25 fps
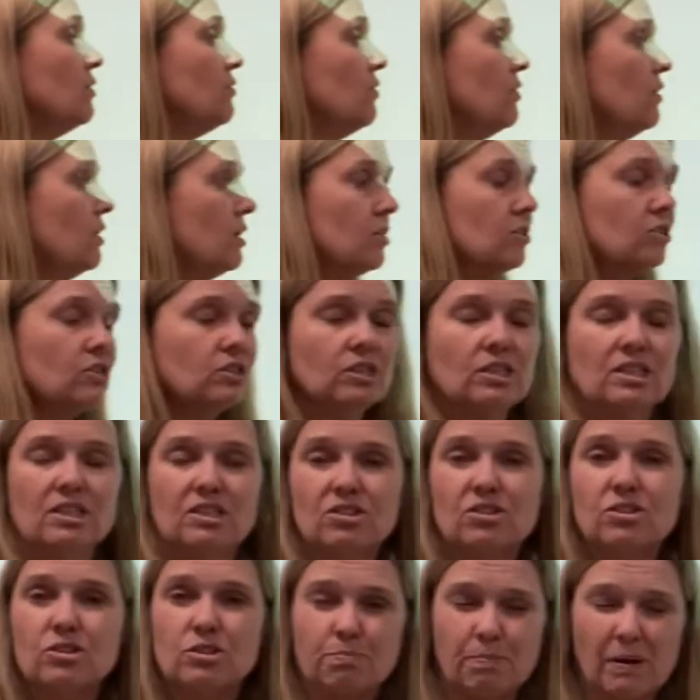This
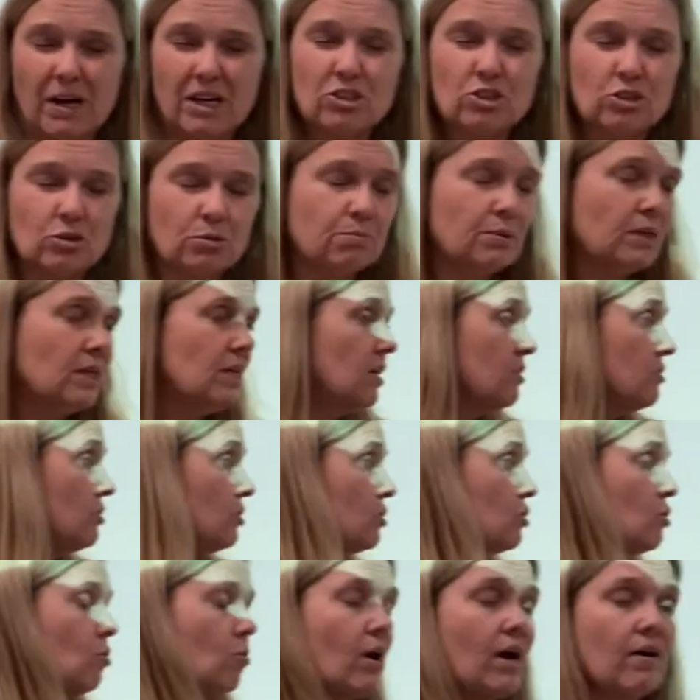is special because
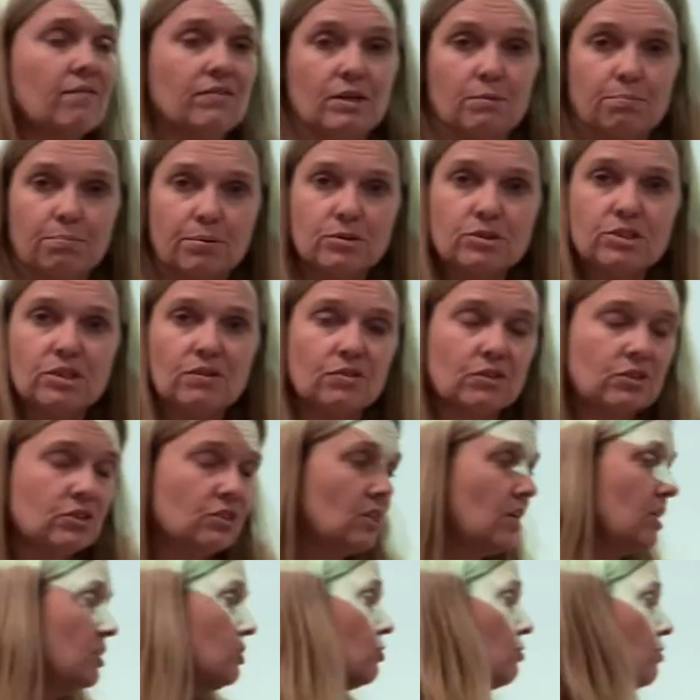it's gravity pulls on the
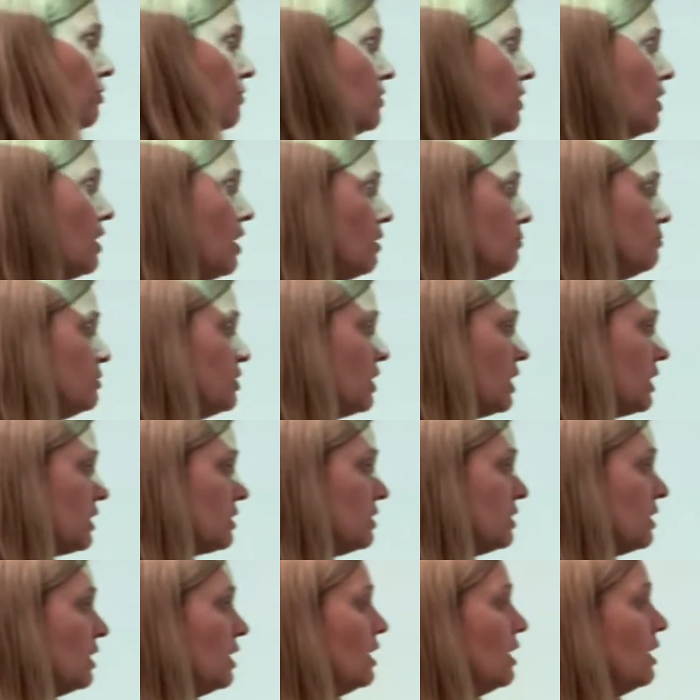center of an object.